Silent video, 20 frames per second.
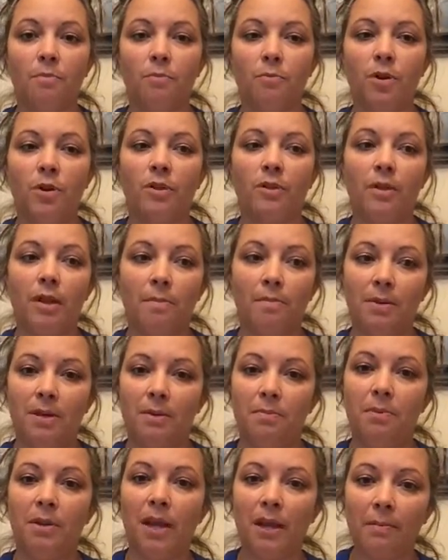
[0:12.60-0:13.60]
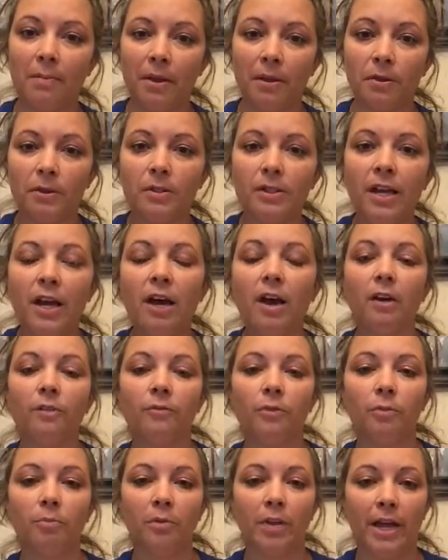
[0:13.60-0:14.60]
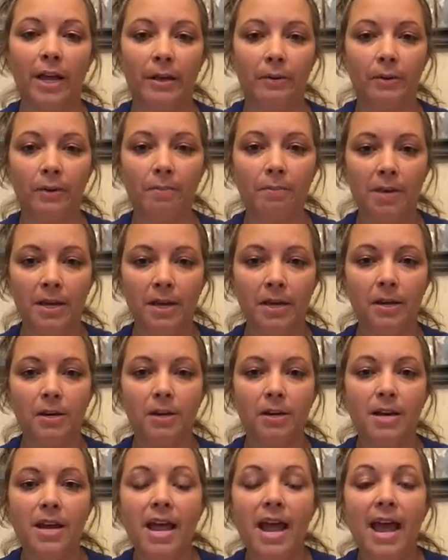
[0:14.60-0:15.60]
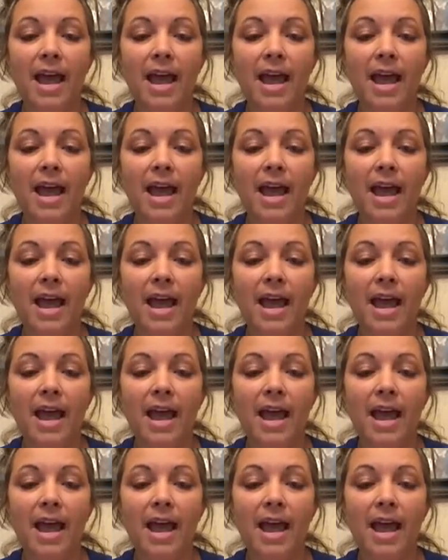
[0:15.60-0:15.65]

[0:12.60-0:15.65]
whether that be playing by themselves or playing with a peer,